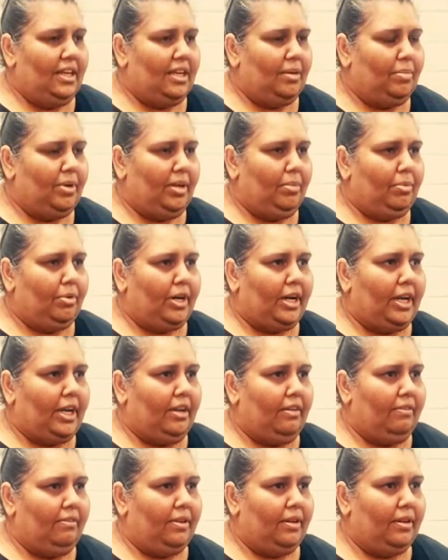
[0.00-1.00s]
yeah, be
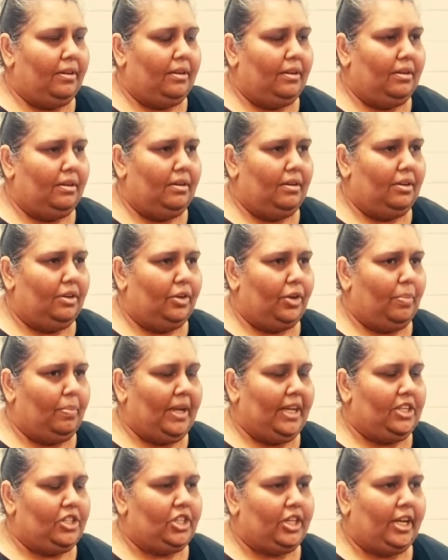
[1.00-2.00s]
brave and you know
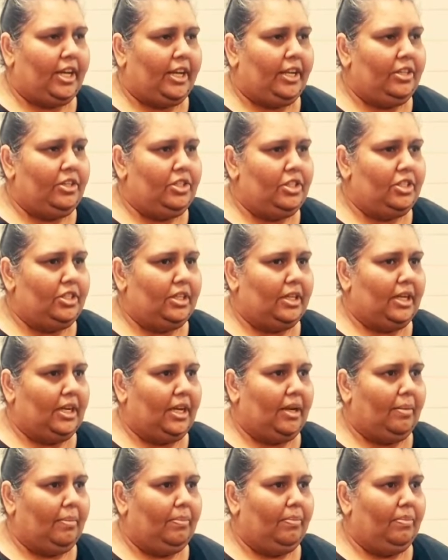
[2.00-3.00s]
make change.
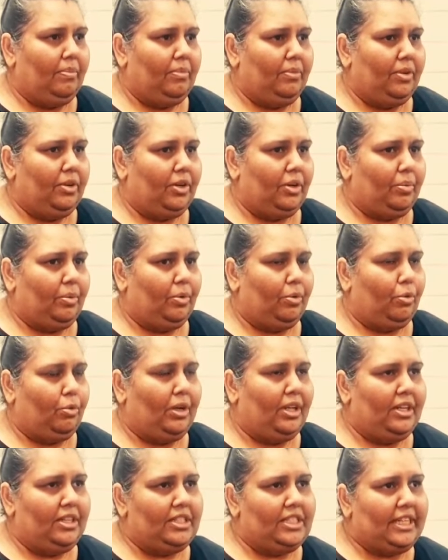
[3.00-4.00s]
Um, you know, we're
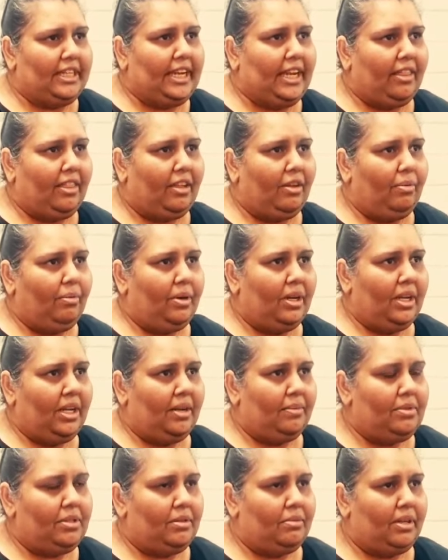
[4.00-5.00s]
all in it together when
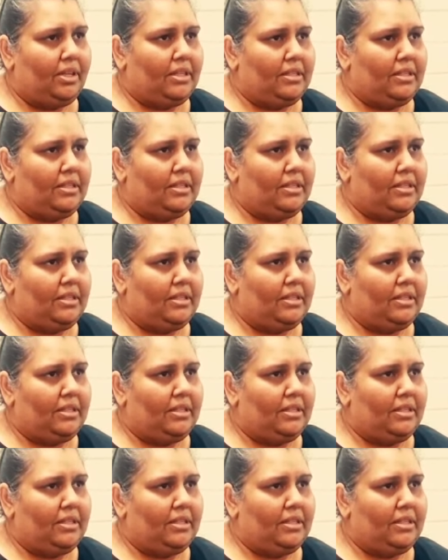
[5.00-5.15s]
it comes